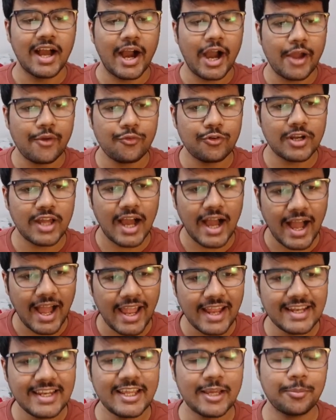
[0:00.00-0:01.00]
I will
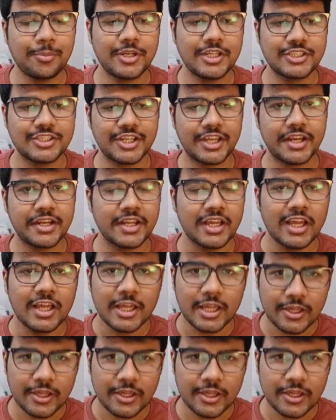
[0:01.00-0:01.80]
highly appreciate